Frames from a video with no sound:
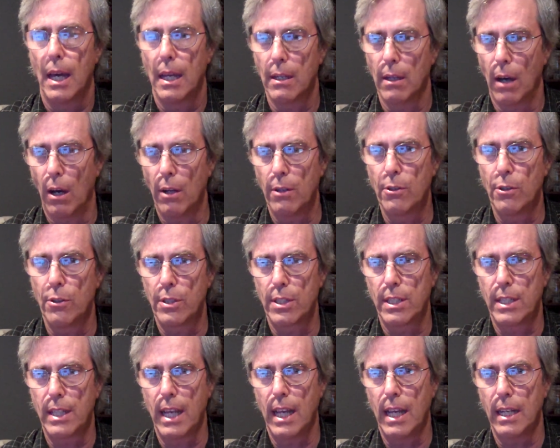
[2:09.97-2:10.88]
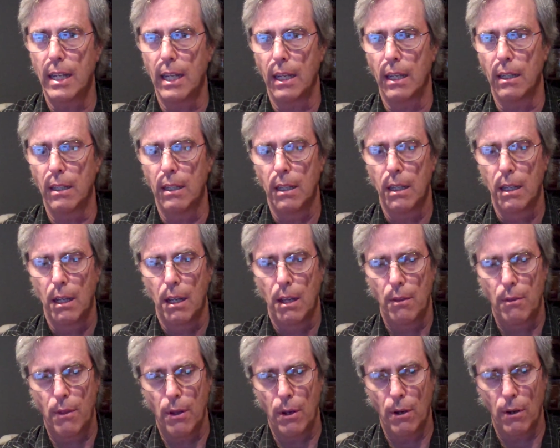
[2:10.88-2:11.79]
and understanding
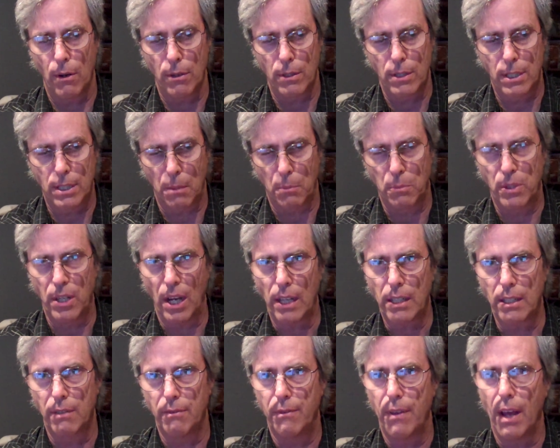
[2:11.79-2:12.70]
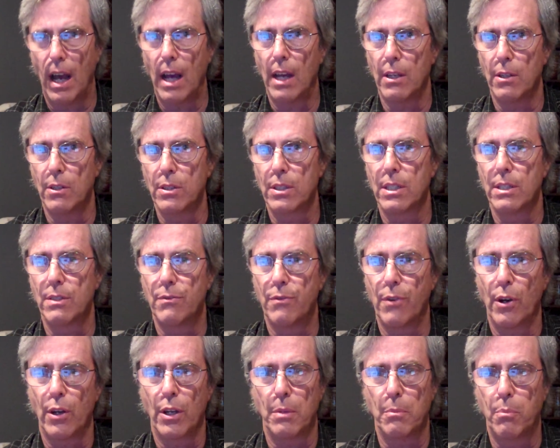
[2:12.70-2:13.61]
their subjective values is
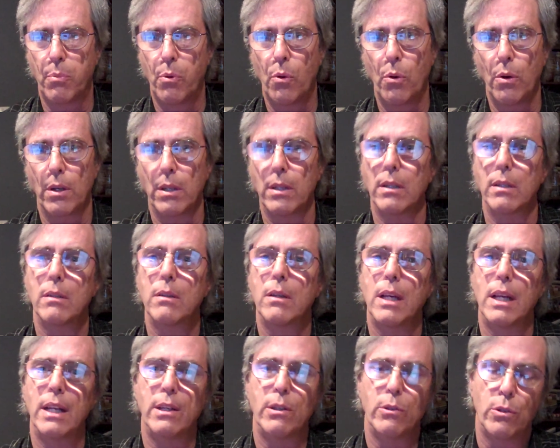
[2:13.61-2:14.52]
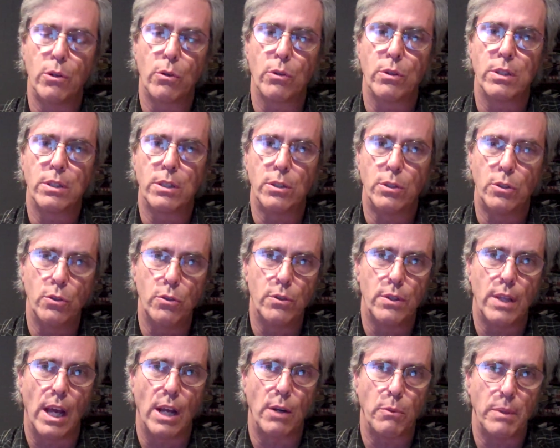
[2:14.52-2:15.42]
very important, and in order to
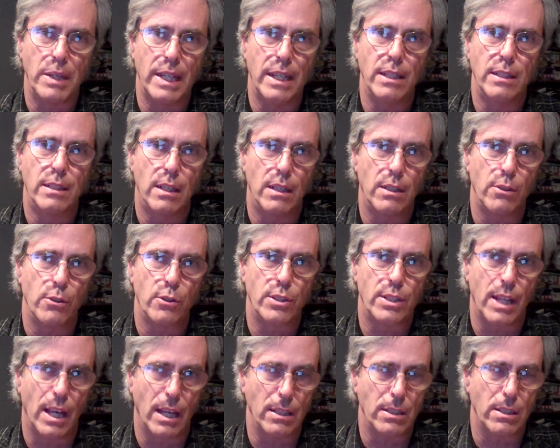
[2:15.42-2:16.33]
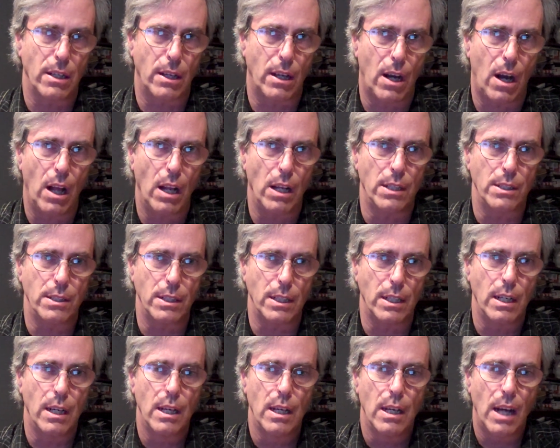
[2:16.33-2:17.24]
do that we need to understand
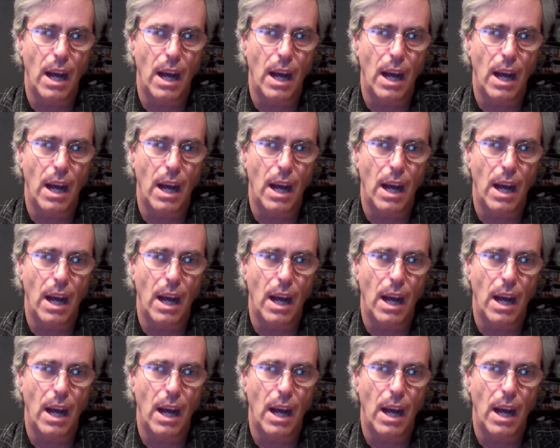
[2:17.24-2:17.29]
psychology.